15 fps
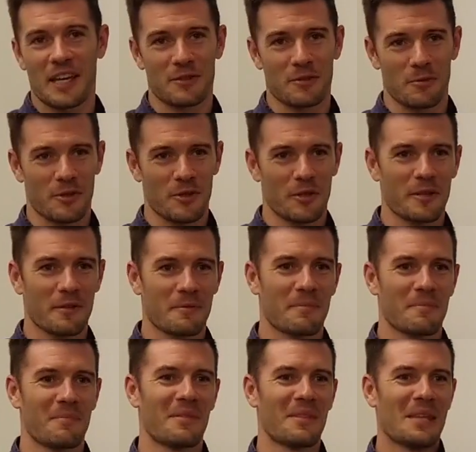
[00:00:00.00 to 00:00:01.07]
When
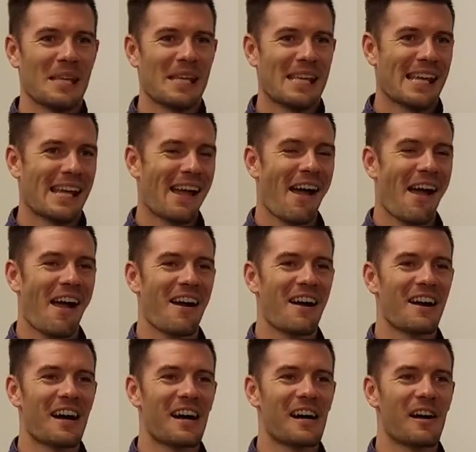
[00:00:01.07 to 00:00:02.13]
I
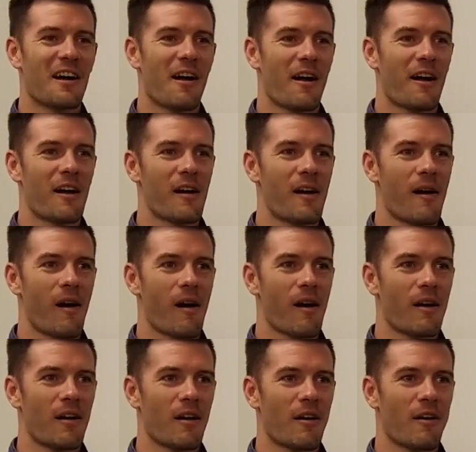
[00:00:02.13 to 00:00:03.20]
went this year,
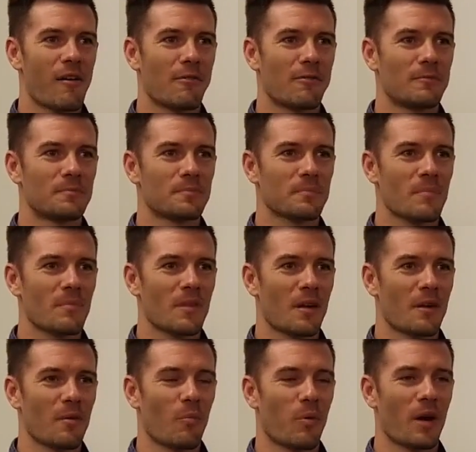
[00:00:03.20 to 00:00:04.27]
we brought
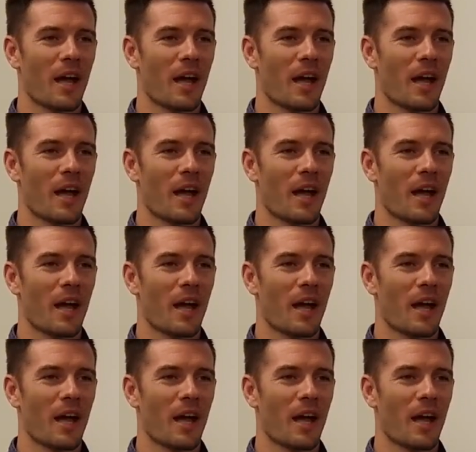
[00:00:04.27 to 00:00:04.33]
4